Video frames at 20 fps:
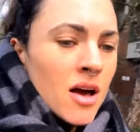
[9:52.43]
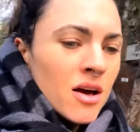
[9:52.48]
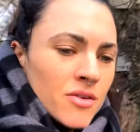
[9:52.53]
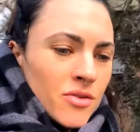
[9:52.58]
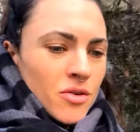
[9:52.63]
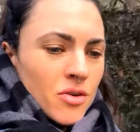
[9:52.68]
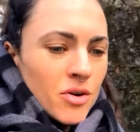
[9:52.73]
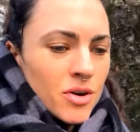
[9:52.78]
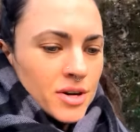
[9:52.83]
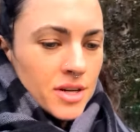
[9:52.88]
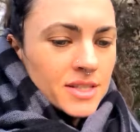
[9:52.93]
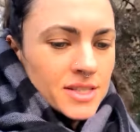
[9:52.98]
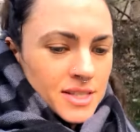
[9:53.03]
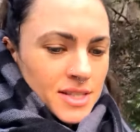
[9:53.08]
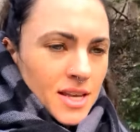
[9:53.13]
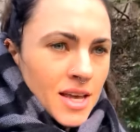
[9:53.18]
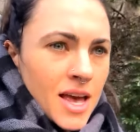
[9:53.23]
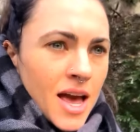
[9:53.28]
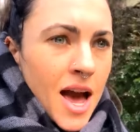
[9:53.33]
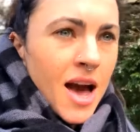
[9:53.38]
Of course,
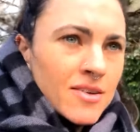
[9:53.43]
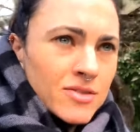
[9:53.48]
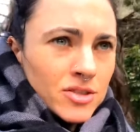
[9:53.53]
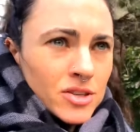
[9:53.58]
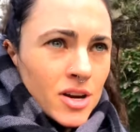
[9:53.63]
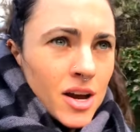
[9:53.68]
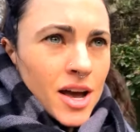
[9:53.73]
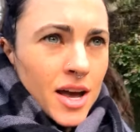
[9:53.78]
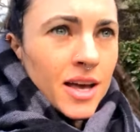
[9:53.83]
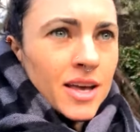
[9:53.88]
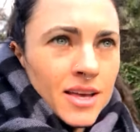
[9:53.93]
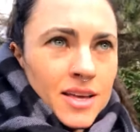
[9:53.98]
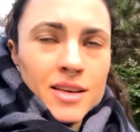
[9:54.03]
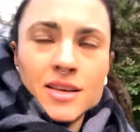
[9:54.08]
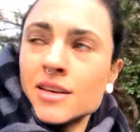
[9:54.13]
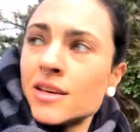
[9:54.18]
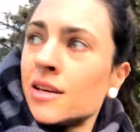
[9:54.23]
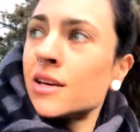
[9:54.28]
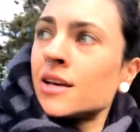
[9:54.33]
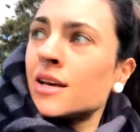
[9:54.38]
after I
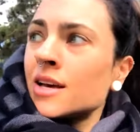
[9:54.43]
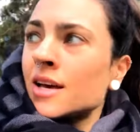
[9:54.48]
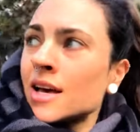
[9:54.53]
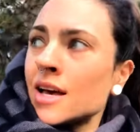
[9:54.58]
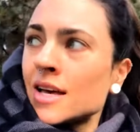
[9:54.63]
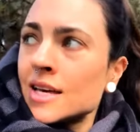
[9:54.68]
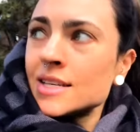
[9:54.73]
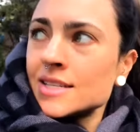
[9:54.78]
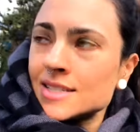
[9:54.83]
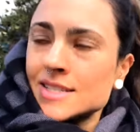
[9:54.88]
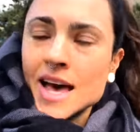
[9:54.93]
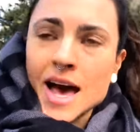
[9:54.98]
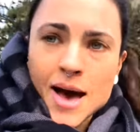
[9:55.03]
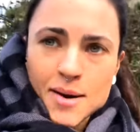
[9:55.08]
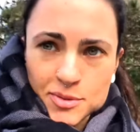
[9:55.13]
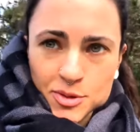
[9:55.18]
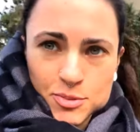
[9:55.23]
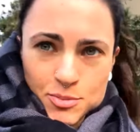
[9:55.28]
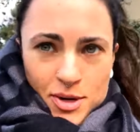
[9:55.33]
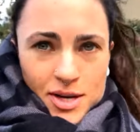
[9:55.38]

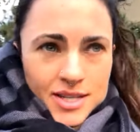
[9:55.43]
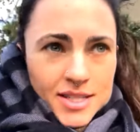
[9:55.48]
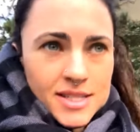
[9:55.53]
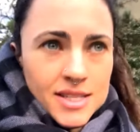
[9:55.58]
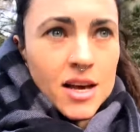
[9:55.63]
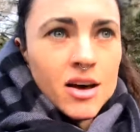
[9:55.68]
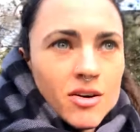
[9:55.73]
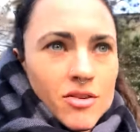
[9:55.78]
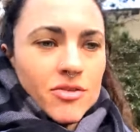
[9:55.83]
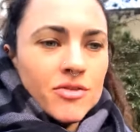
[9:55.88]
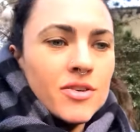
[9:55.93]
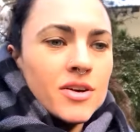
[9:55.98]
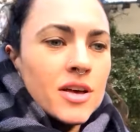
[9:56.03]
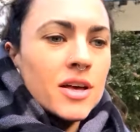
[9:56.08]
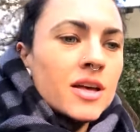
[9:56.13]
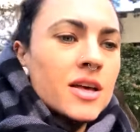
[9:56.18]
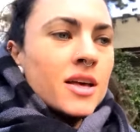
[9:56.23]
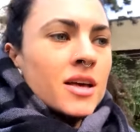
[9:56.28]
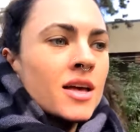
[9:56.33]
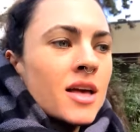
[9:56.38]
zapped myself
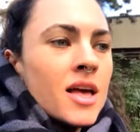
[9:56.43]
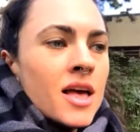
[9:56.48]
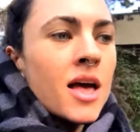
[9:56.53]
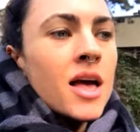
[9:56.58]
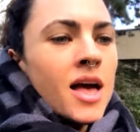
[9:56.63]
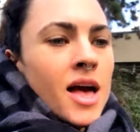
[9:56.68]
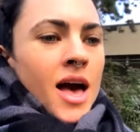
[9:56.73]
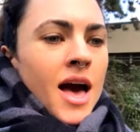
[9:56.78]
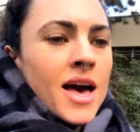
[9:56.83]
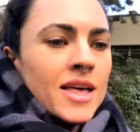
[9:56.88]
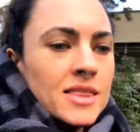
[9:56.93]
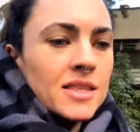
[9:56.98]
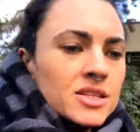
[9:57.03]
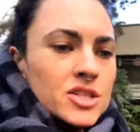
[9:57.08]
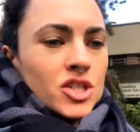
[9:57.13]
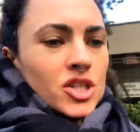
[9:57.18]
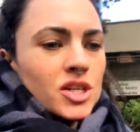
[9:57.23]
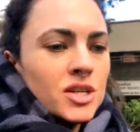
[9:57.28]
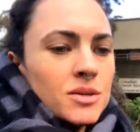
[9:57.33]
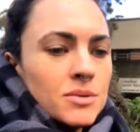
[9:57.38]
at the
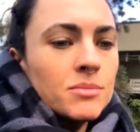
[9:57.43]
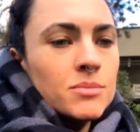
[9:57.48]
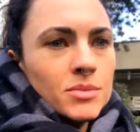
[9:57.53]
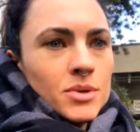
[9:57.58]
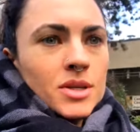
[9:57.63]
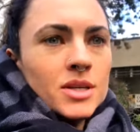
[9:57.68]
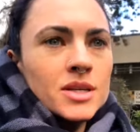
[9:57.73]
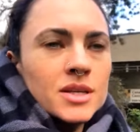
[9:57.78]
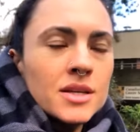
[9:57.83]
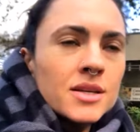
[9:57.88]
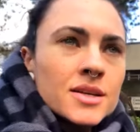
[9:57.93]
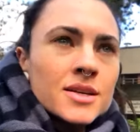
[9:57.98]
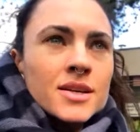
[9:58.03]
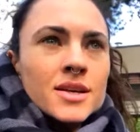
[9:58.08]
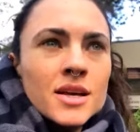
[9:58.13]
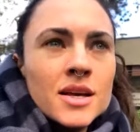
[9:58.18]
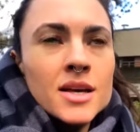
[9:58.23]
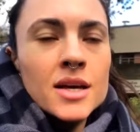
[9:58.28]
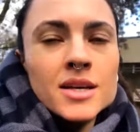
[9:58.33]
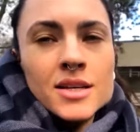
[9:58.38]
gym,
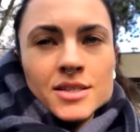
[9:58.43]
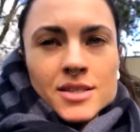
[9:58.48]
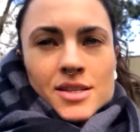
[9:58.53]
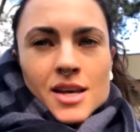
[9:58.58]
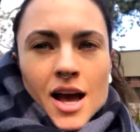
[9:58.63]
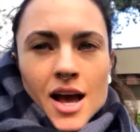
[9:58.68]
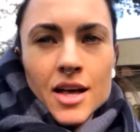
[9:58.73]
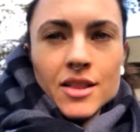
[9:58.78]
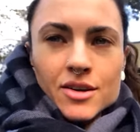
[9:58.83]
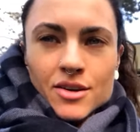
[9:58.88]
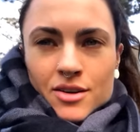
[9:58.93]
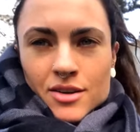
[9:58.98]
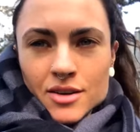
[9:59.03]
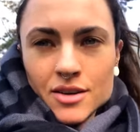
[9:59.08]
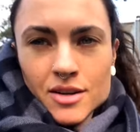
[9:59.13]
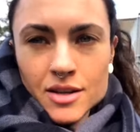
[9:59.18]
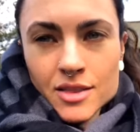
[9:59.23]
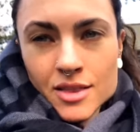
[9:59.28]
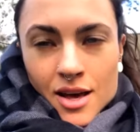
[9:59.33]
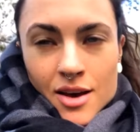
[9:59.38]

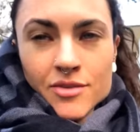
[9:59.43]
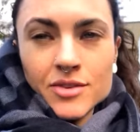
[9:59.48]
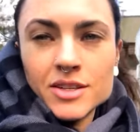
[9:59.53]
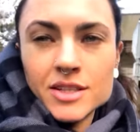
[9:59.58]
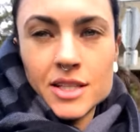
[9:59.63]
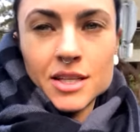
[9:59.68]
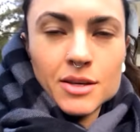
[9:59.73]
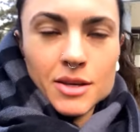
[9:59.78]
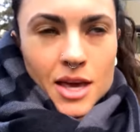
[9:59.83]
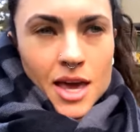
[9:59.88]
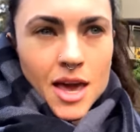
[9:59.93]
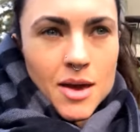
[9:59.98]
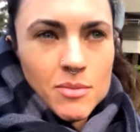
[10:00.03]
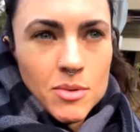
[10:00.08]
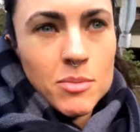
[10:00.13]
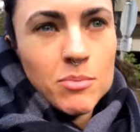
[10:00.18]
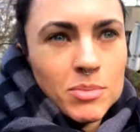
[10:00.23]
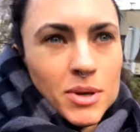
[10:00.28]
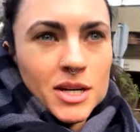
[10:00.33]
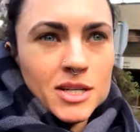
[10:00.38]
Skylar lovingly came
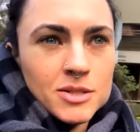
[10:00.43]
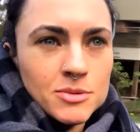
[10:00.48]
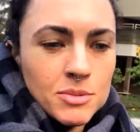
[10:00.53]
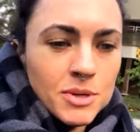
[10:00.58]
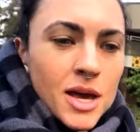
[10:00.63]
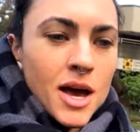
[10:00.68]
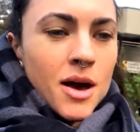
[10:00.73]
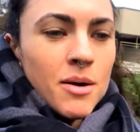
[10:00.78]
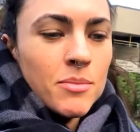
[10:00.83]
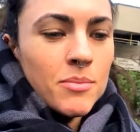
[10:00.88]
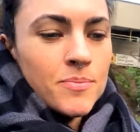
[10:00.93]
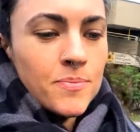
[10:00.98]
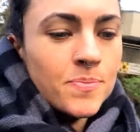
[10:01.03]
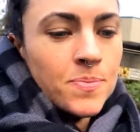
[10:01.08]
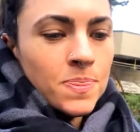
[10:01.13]
and picked me up,